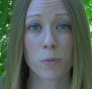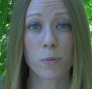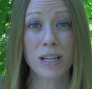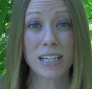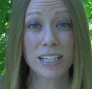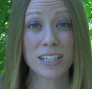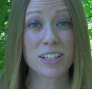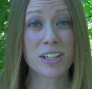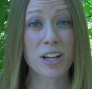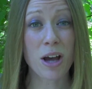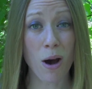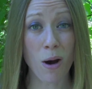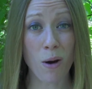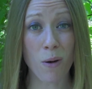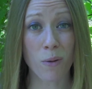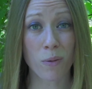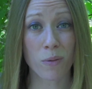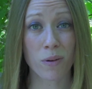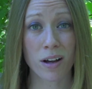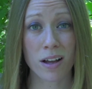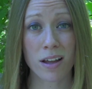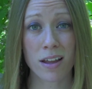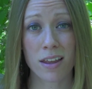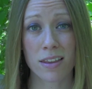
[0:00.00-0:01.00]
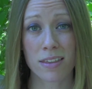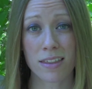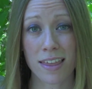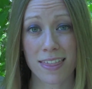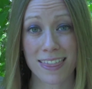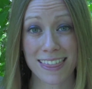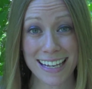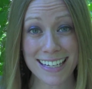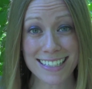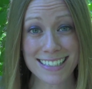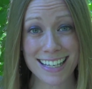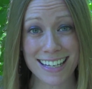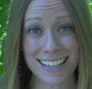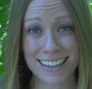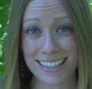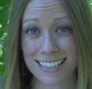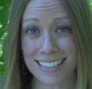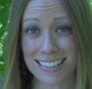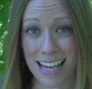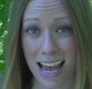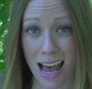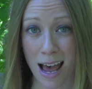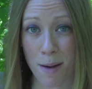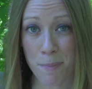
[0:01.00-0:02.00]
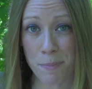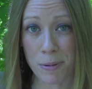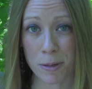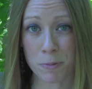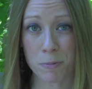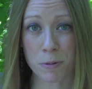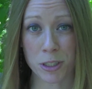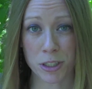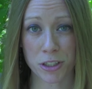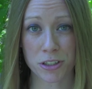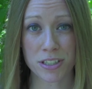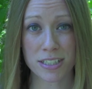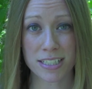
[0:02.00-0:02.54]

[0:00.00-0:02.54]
We know that things like this happen when you're